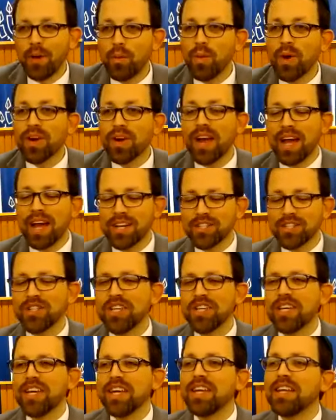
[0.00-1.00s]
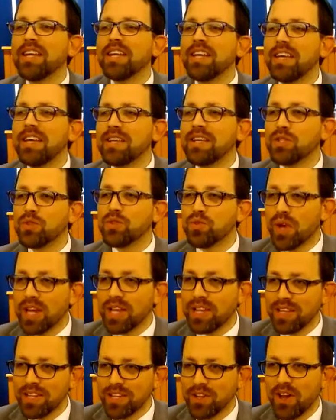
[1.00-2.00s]
where actually in
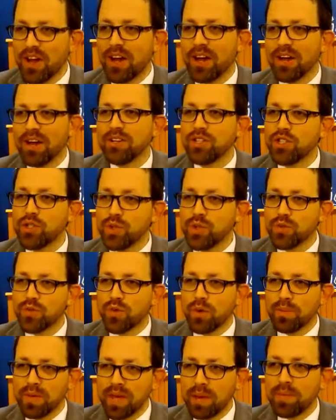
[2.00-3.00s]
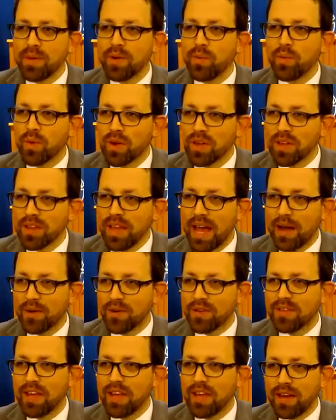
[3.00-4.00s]
Israeli law, Jews from Yemen were
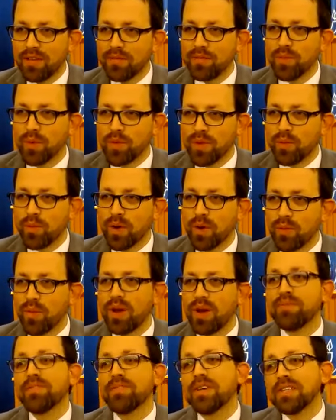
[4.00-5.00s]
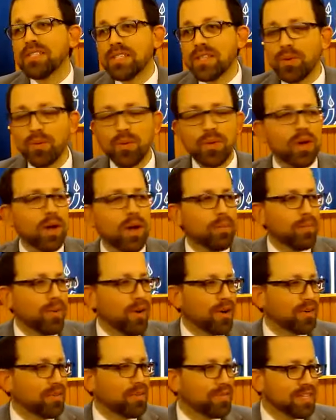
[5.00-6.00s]
allowed to have more than 1 wife because they were not
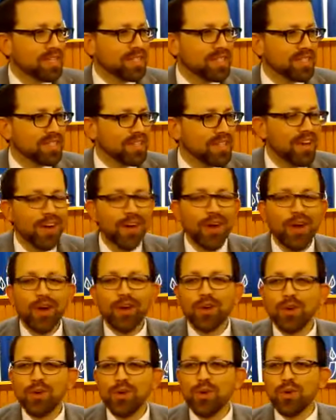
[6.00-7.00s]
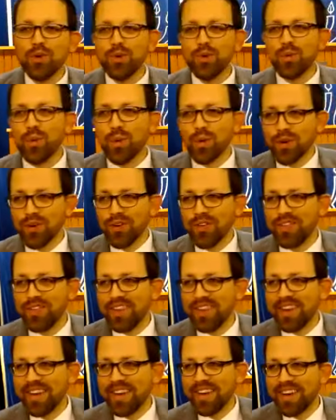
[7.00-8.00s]
part of this new world
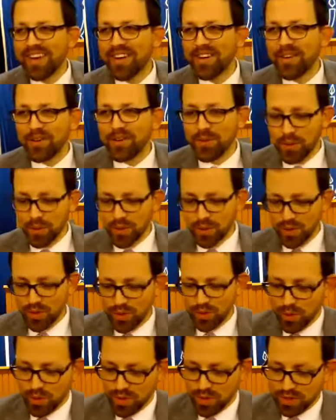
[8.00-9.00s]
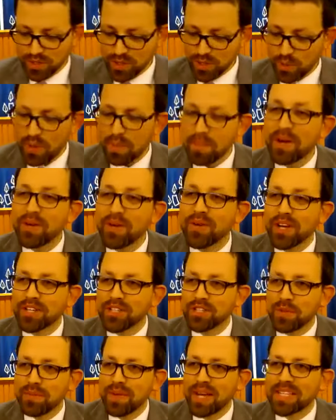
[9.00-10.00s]
order. So Rabbeinu
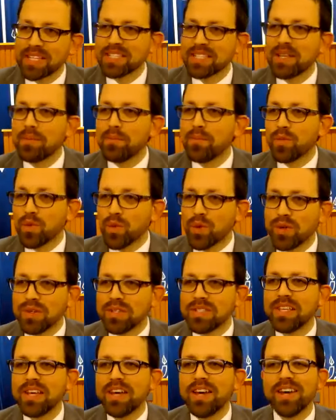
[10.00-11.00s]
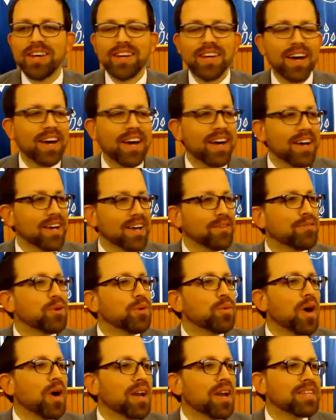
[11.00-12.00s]
Gershom makes some rules, if
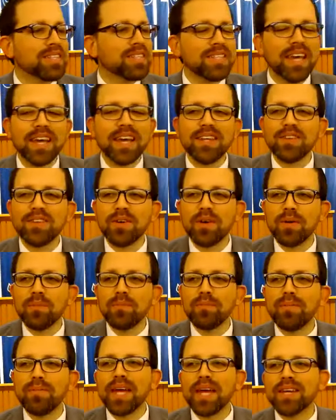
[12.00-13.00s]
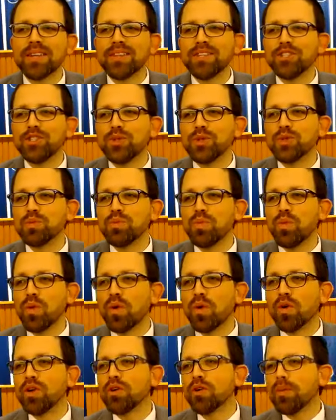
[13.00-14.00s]
you want to say, to make the Jews
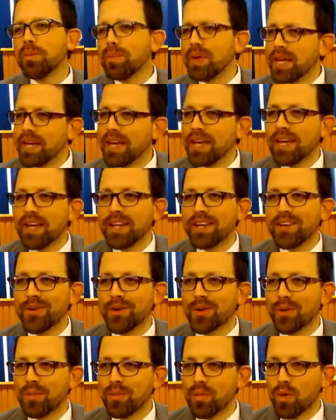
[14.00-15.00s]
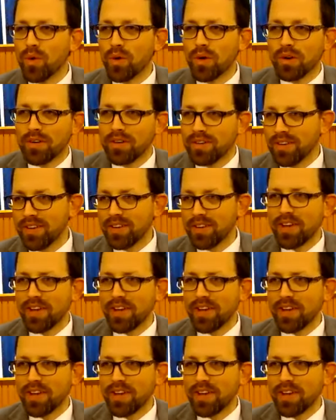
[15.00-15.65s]
more European or more